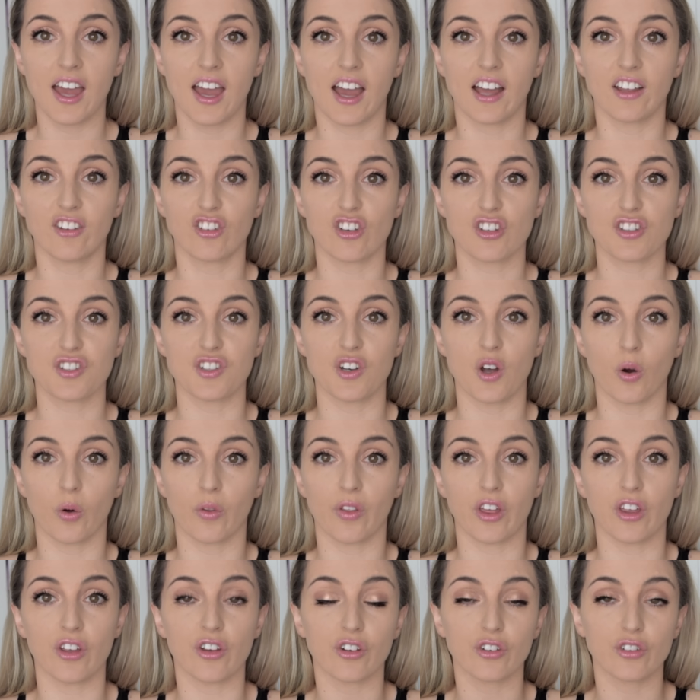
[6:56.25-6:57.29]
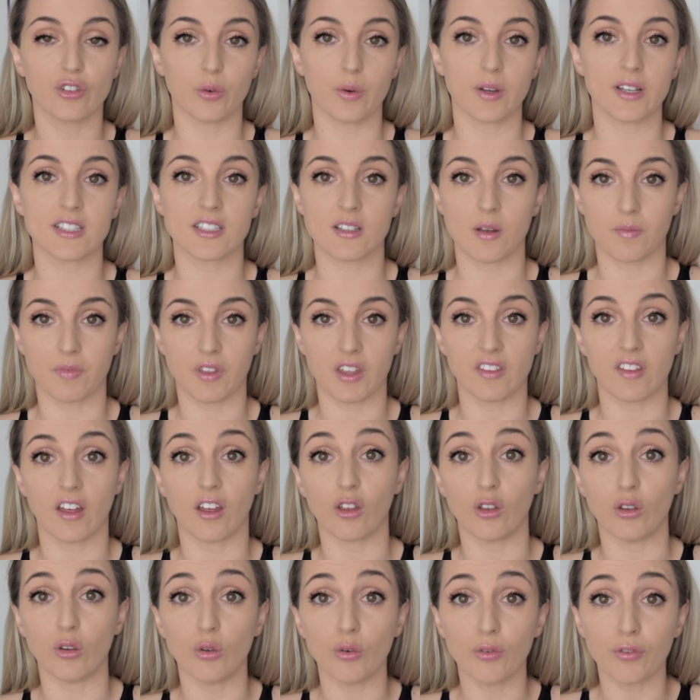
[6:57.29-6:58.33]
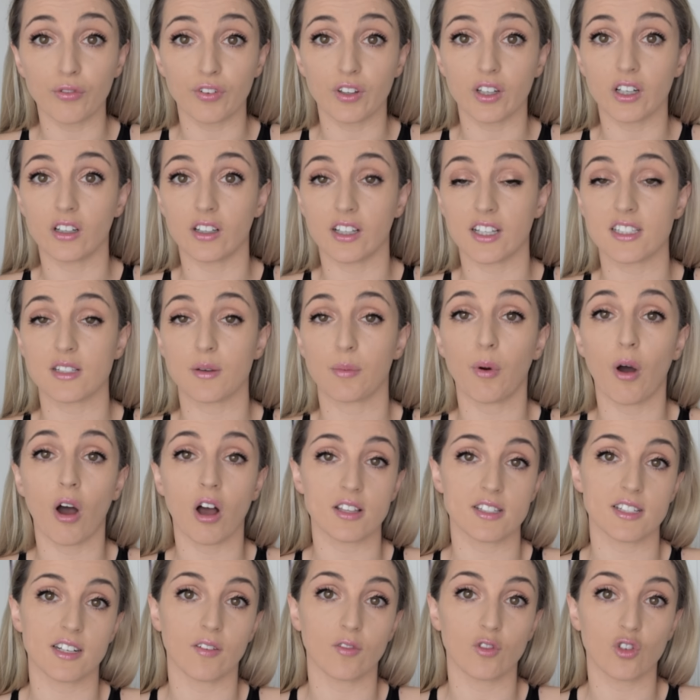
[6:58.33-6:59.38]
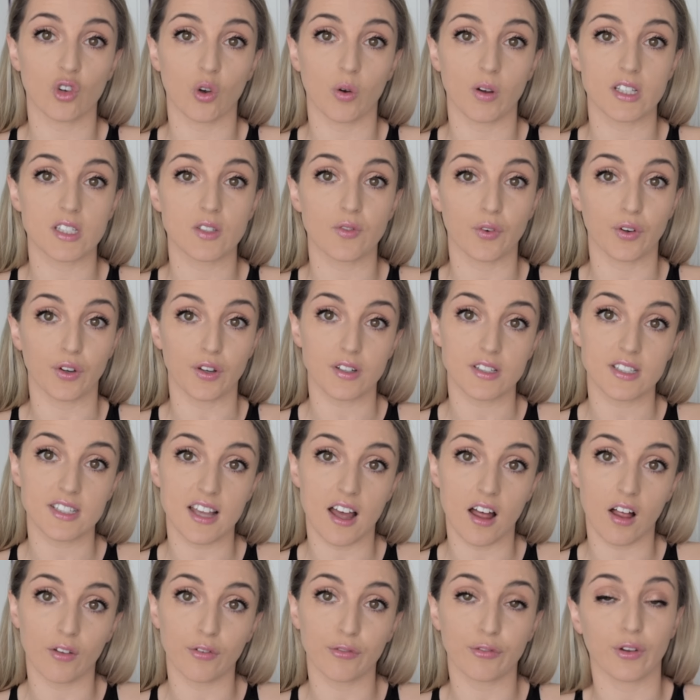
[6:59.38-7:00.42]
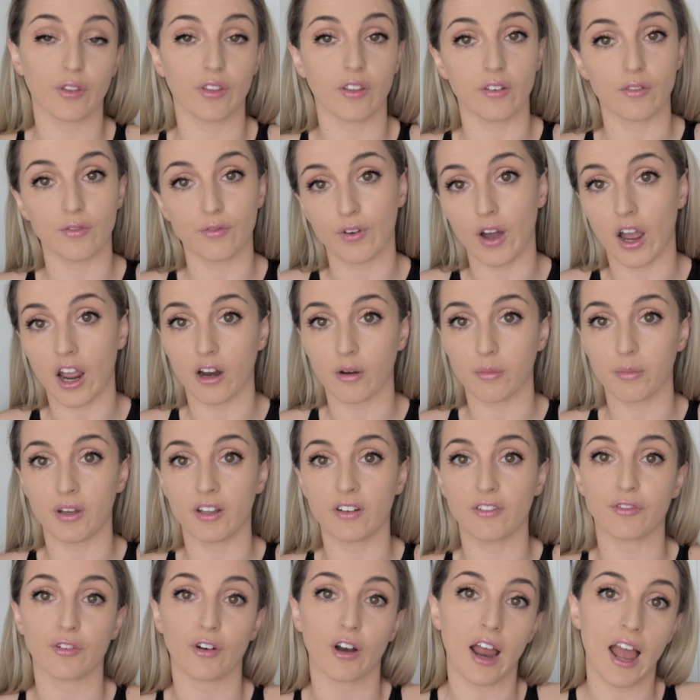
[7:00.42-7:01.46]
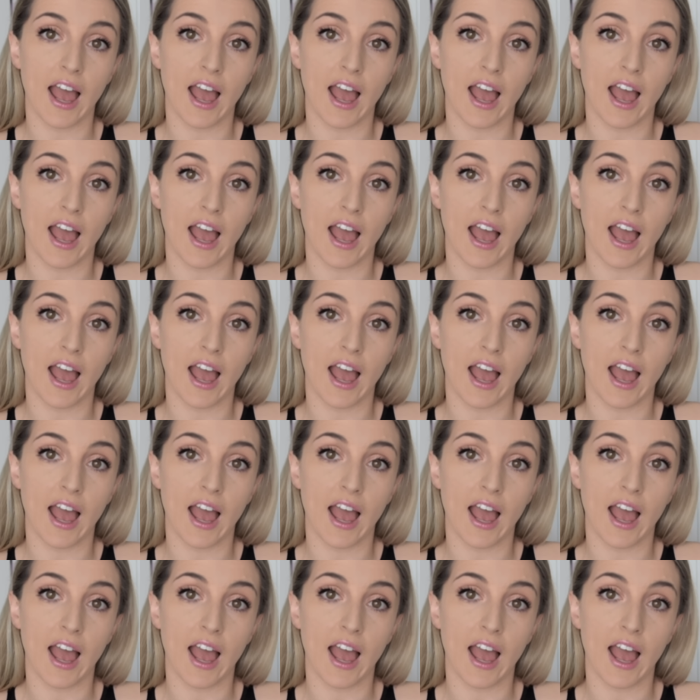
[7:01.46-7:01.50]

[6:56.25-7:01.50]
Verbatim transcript: And just know that you're doing something that you feel is a positive choice for yourself, for the environment, for